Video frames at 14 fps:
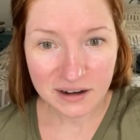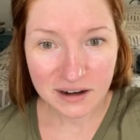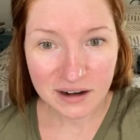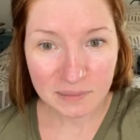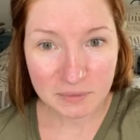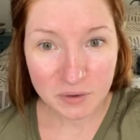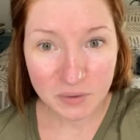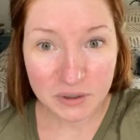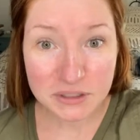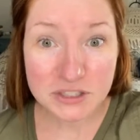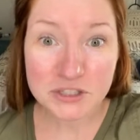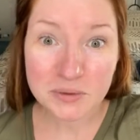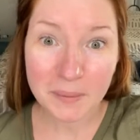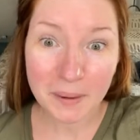I'm going
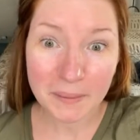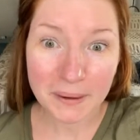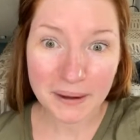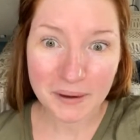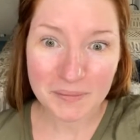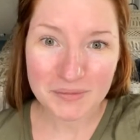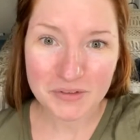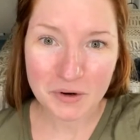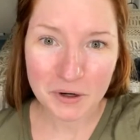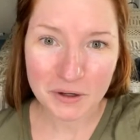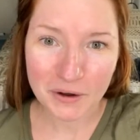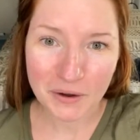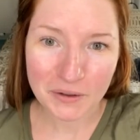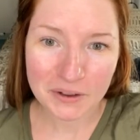to do my makeup for
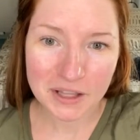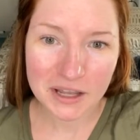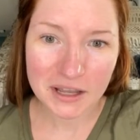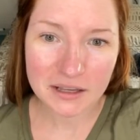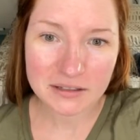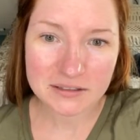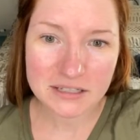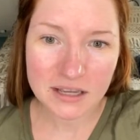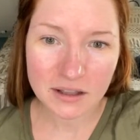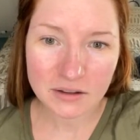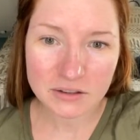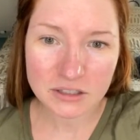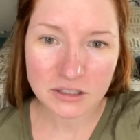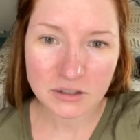y'all and
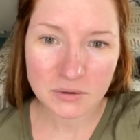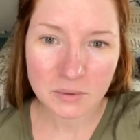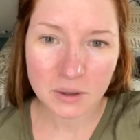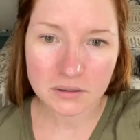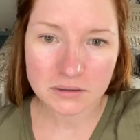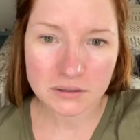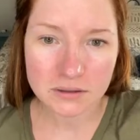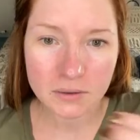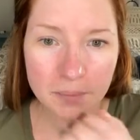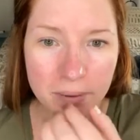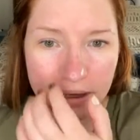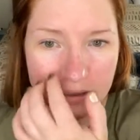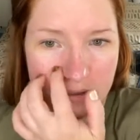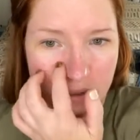tell you a little
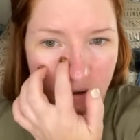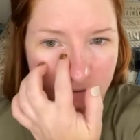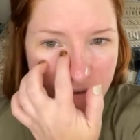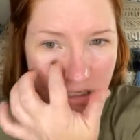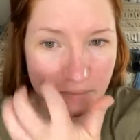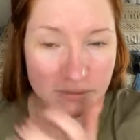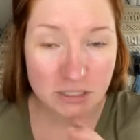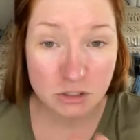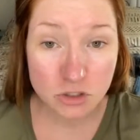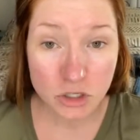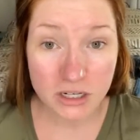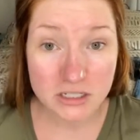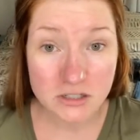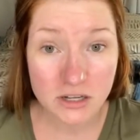bit of tips and
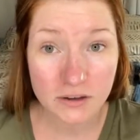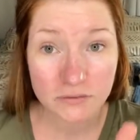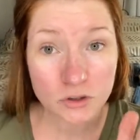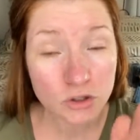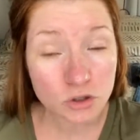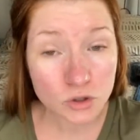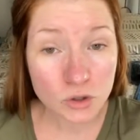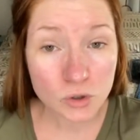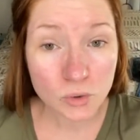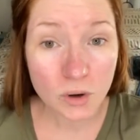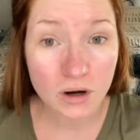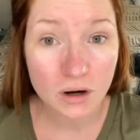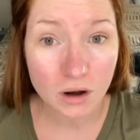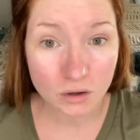tricks if you
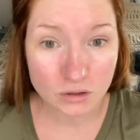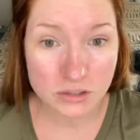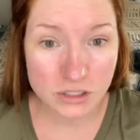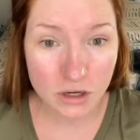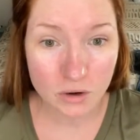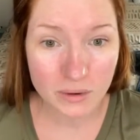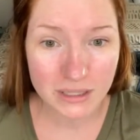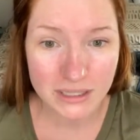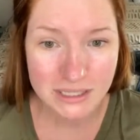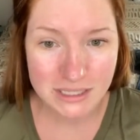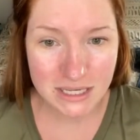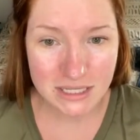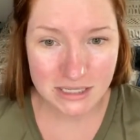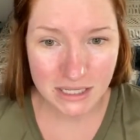are also in the
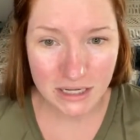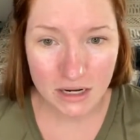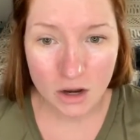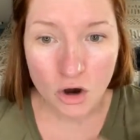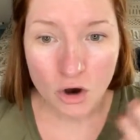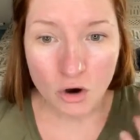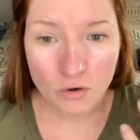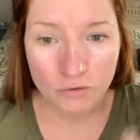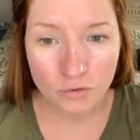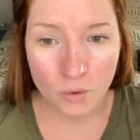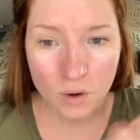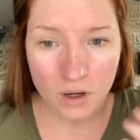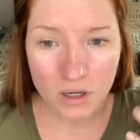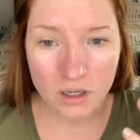season
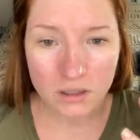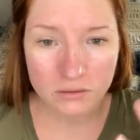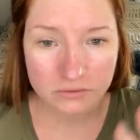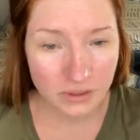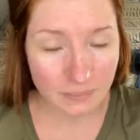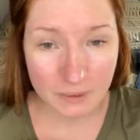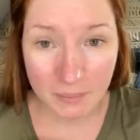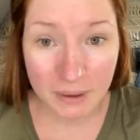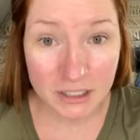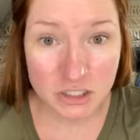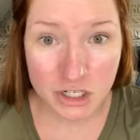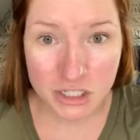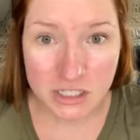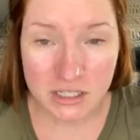for family
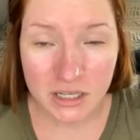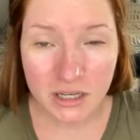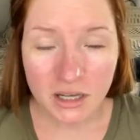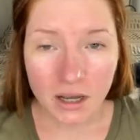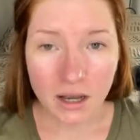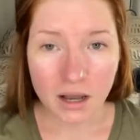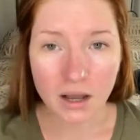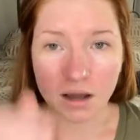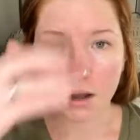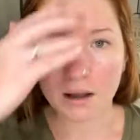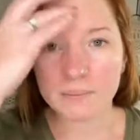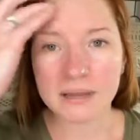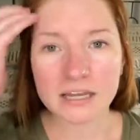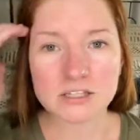pictures.
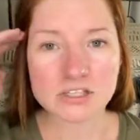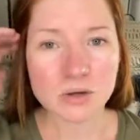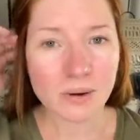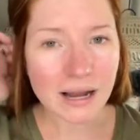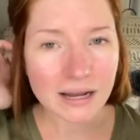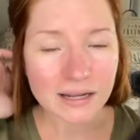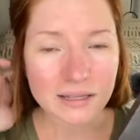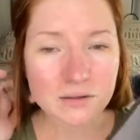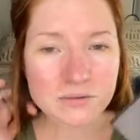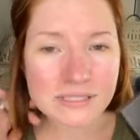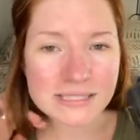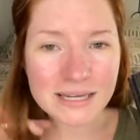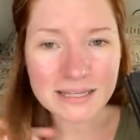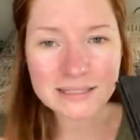So I
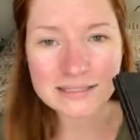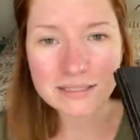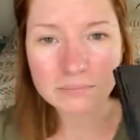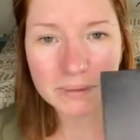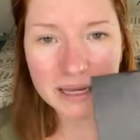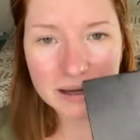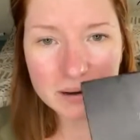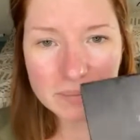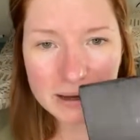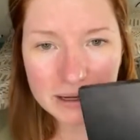use Saint makeup.